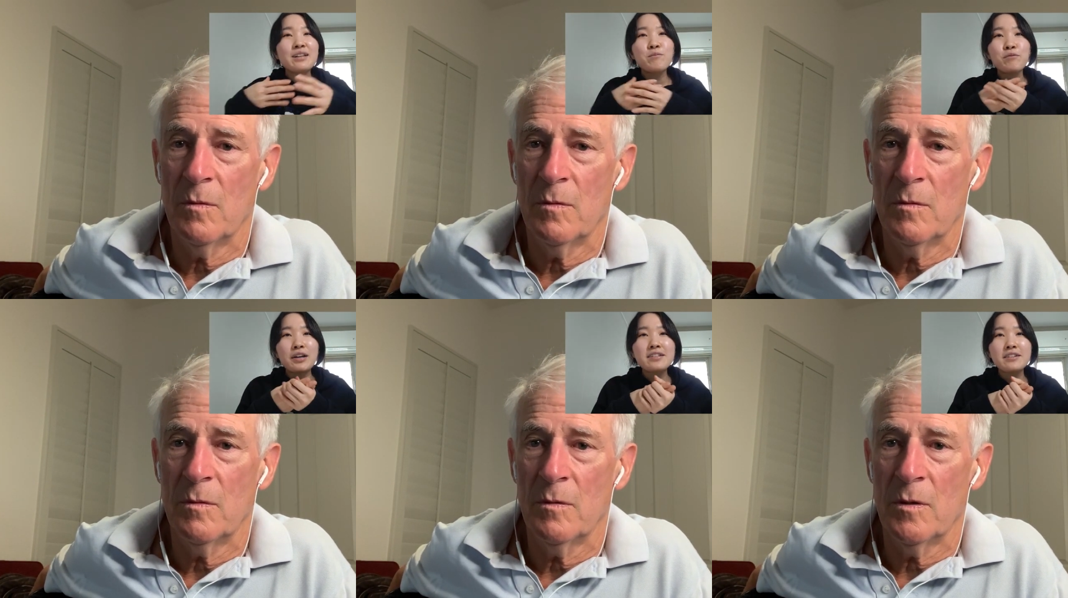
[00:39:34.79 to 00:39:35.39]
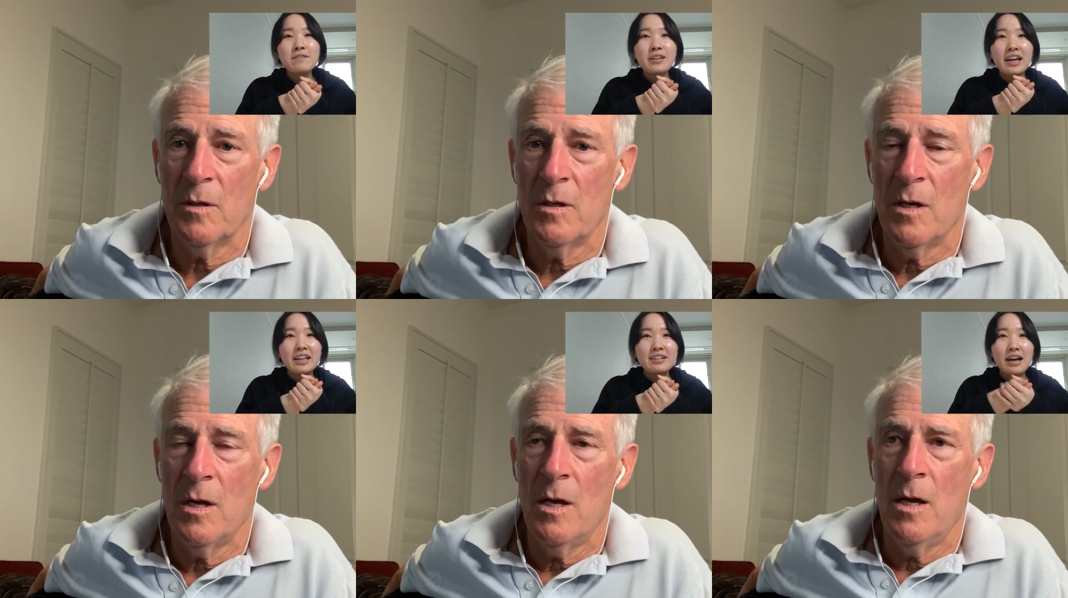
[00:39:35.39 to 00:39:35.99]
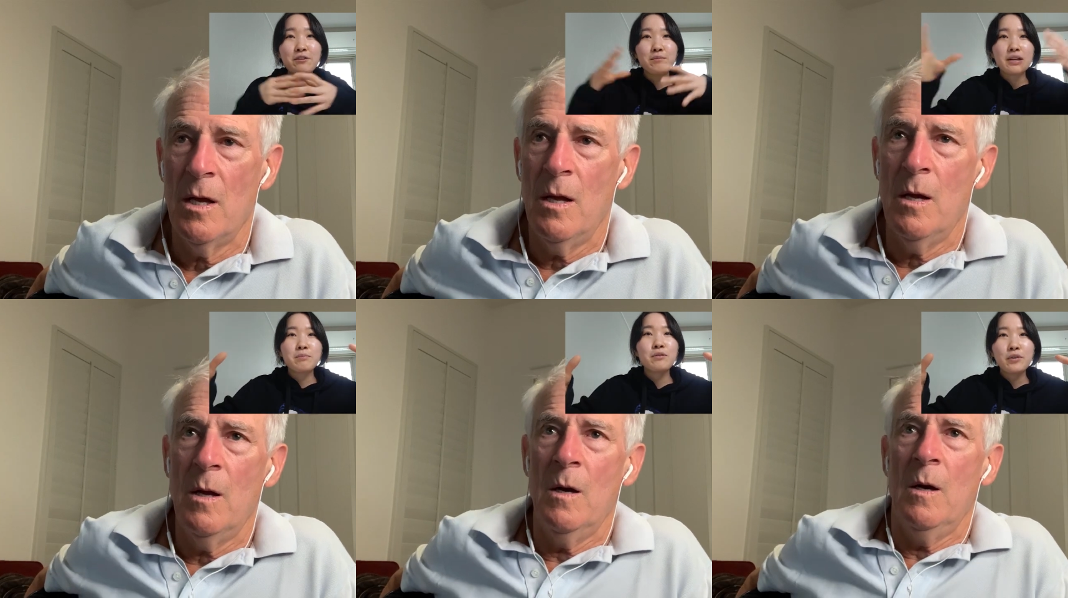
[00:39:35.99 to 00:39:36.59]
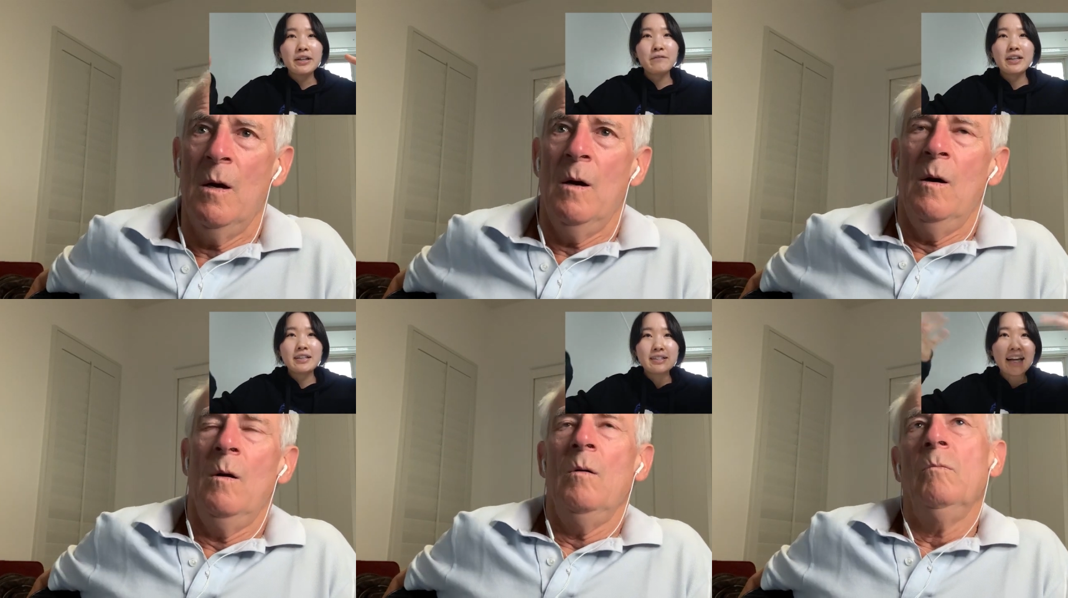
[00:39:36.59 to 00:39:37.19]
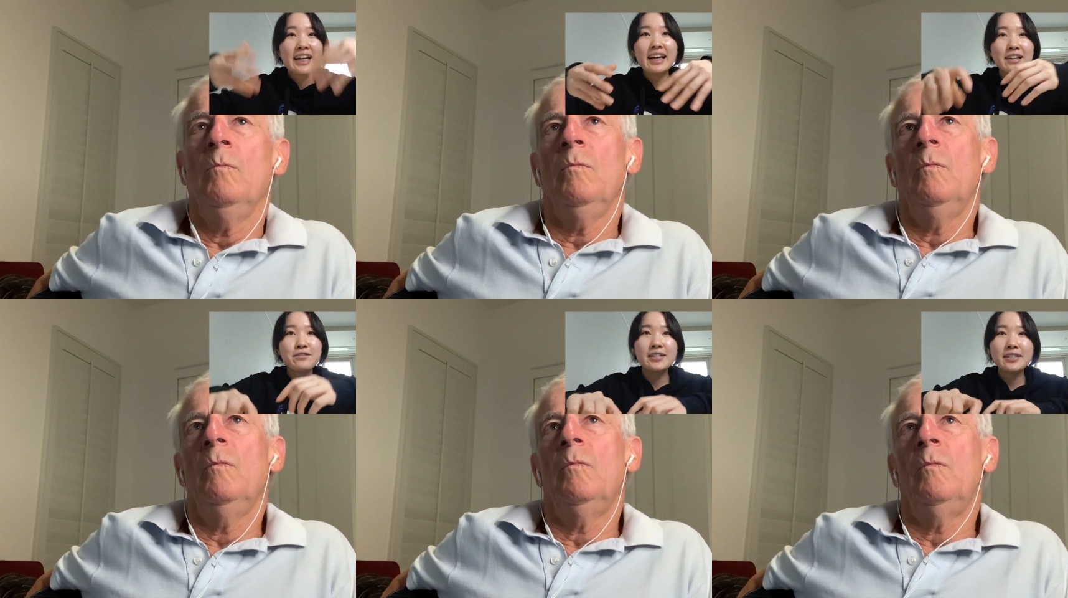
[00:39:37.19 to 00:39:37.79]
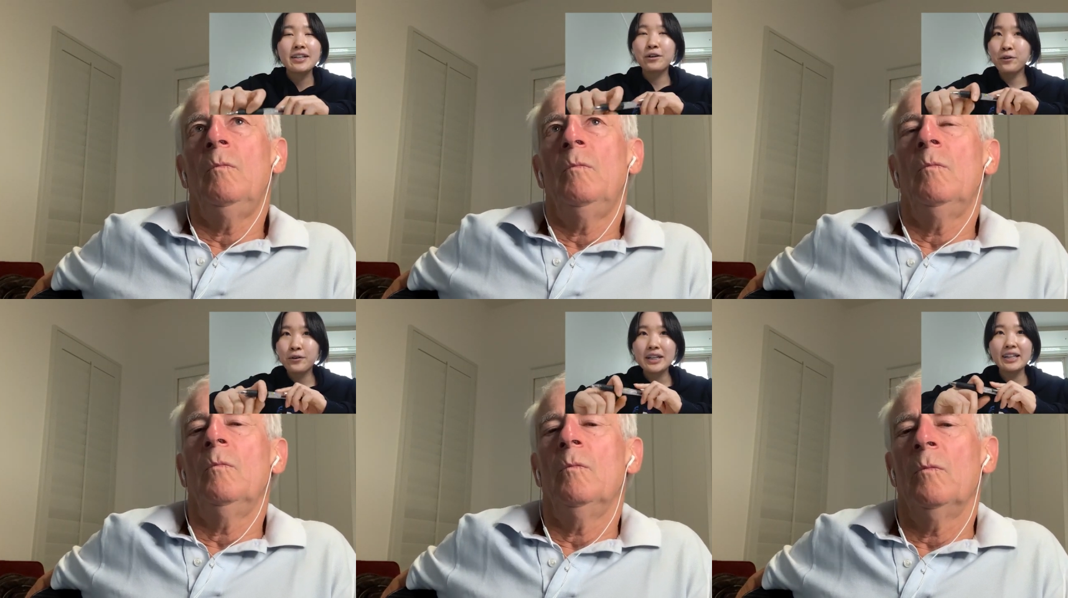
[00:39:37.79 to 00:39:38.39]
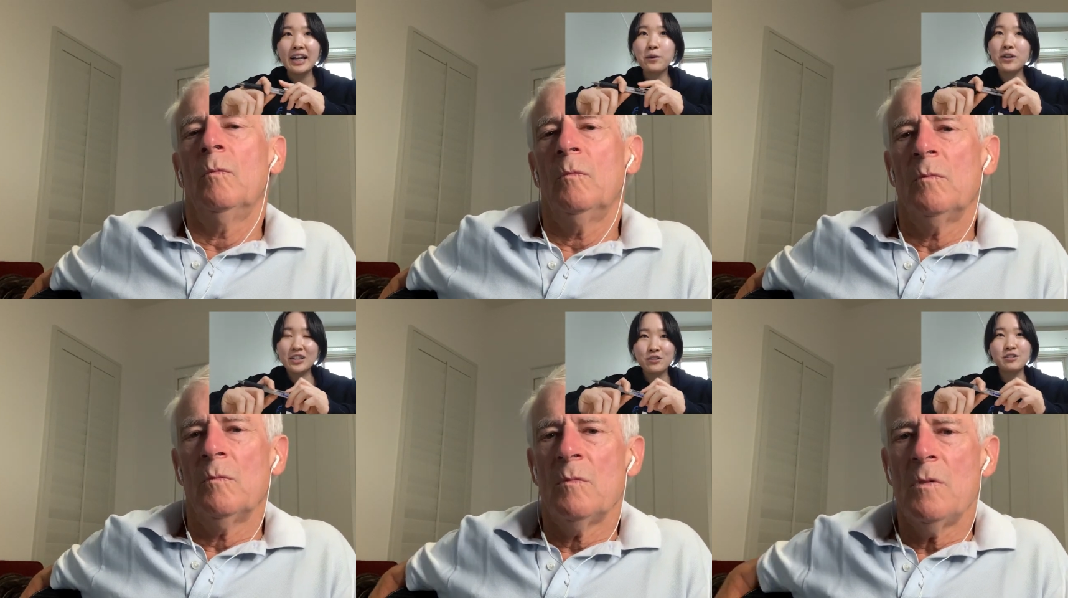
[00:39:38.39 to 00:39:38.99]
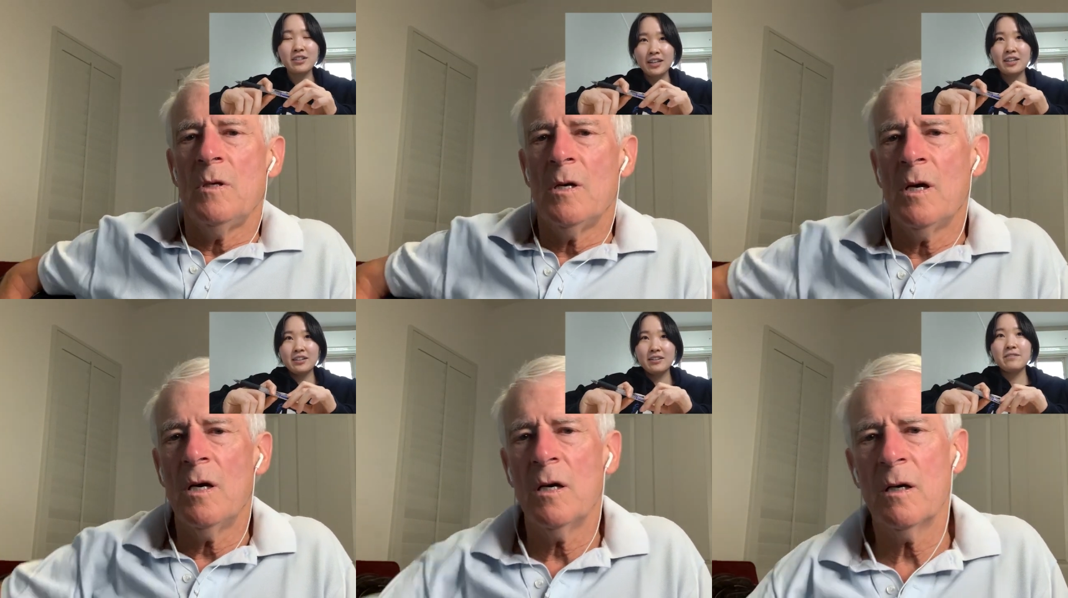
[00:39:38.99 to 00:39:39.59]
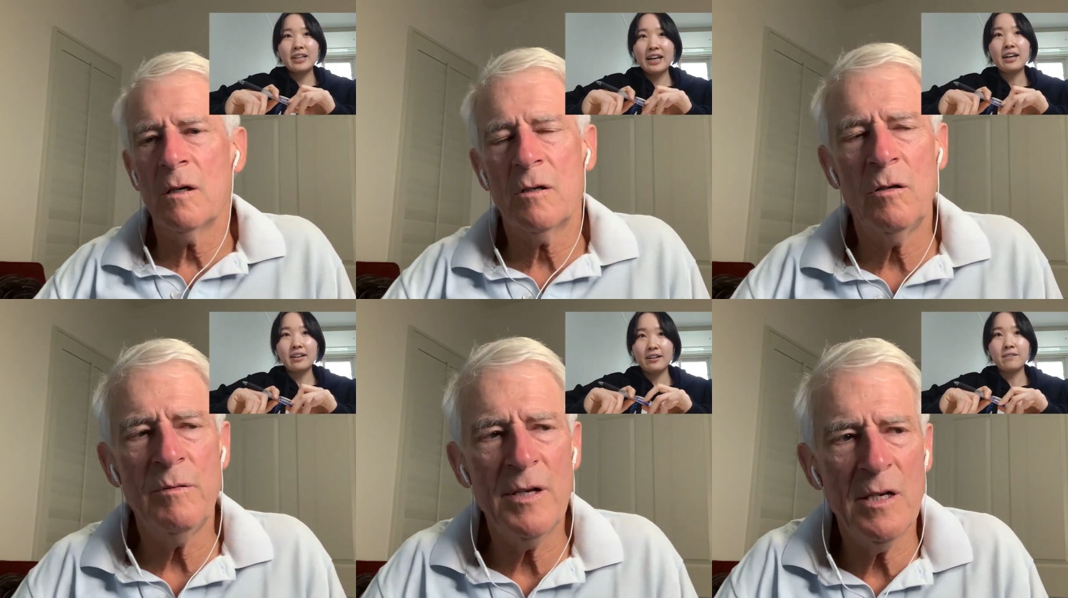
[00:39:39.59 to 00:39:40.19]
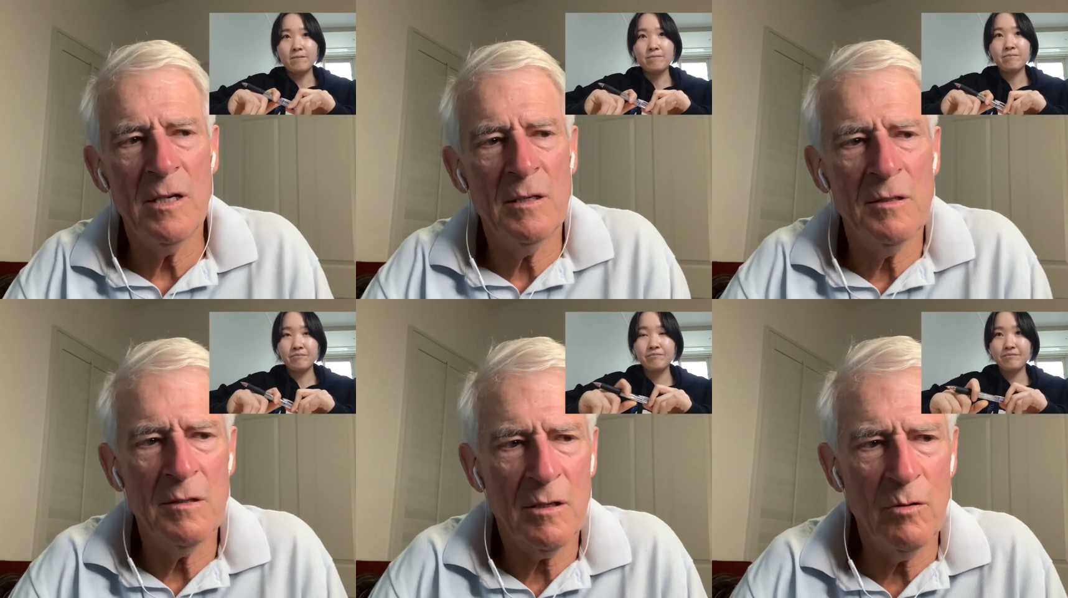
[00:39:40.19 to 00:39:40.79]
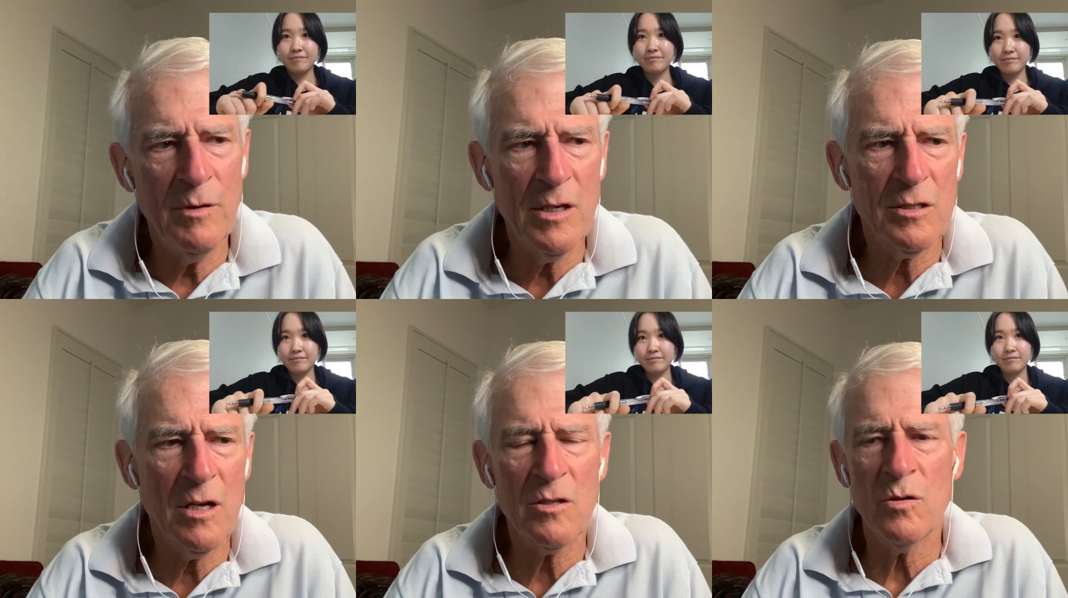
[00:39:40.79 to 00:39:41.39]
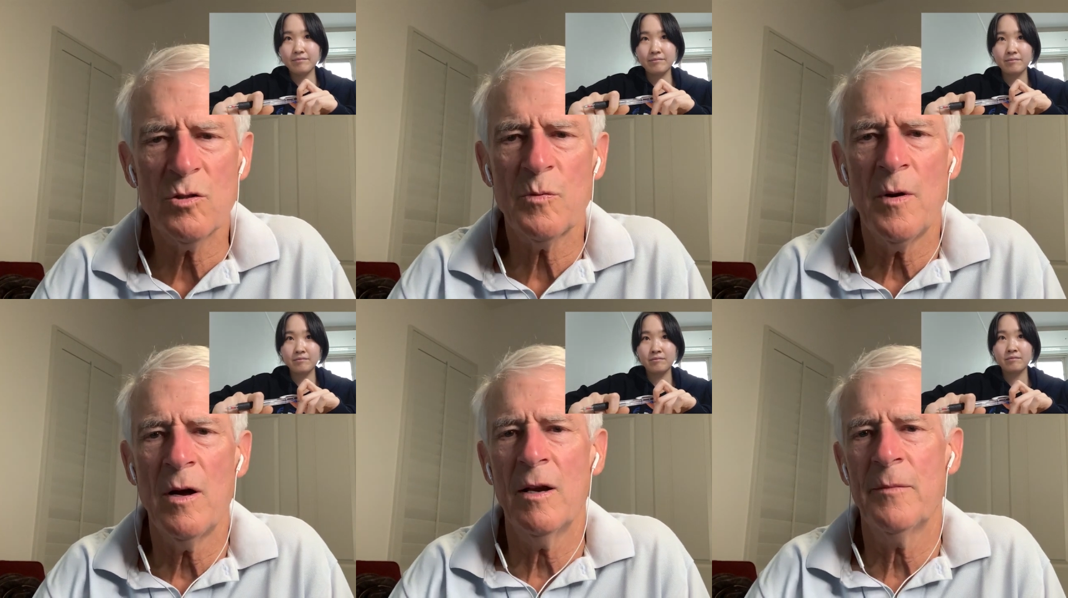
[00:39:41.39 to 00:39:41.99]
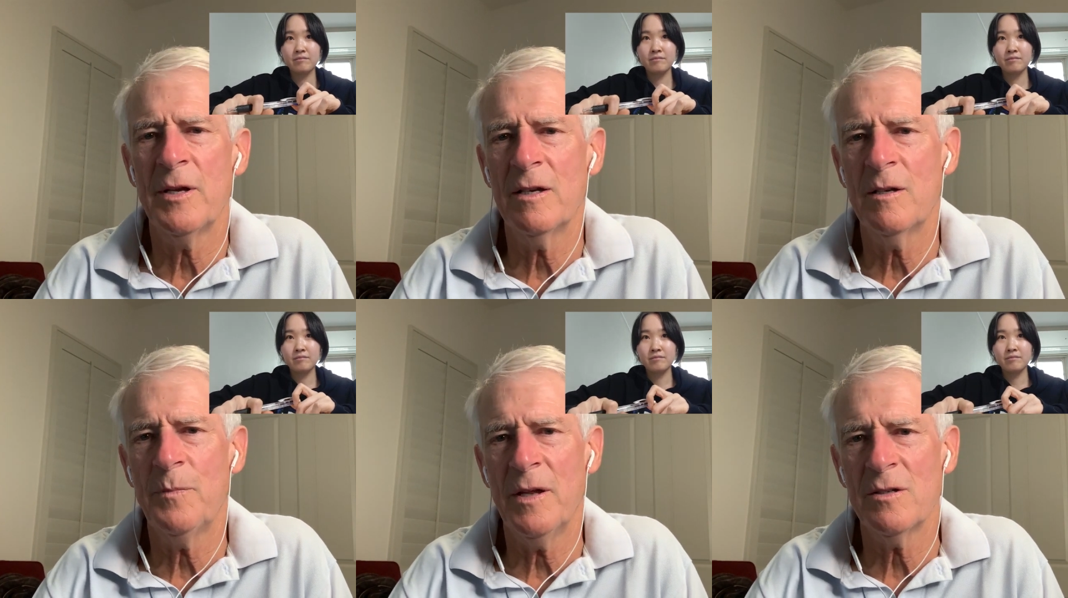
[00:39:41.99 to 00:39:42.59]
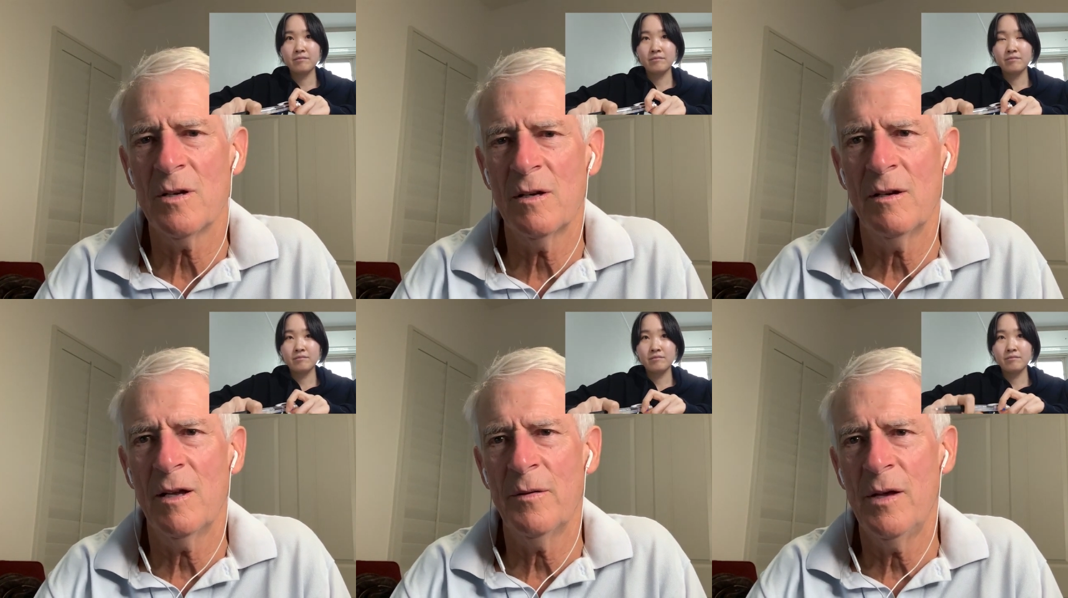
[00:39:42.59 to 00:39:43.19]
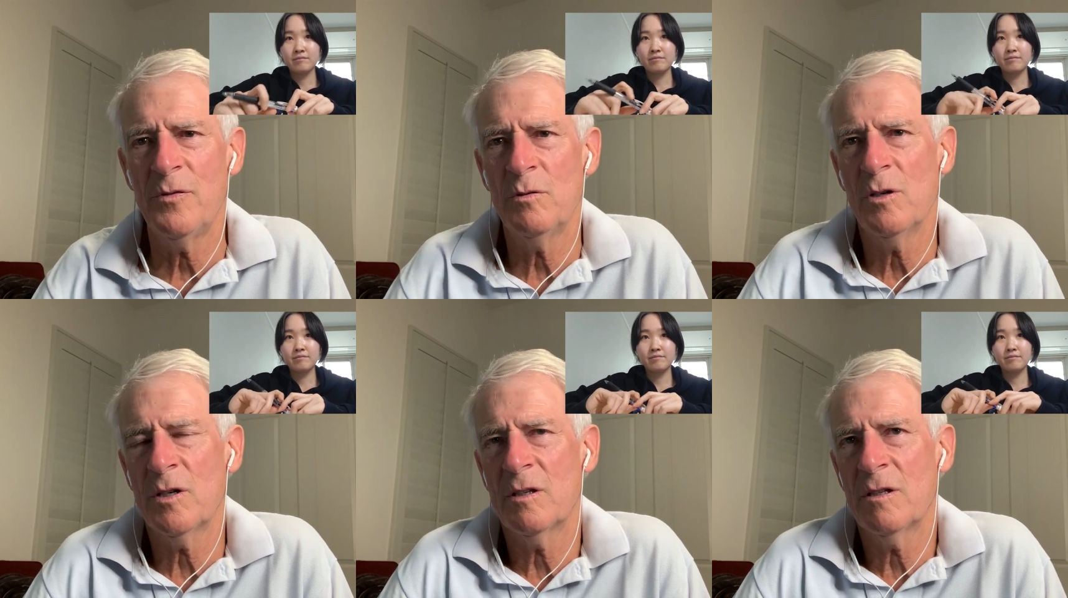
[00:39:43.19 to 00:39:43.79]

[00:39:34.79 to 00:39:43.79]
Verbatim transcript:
Speaker 1: and impressive that other people would even take interest in Korean language?
Speaker 2: Yeah. Korea is not so small. I mean, depends on, if you look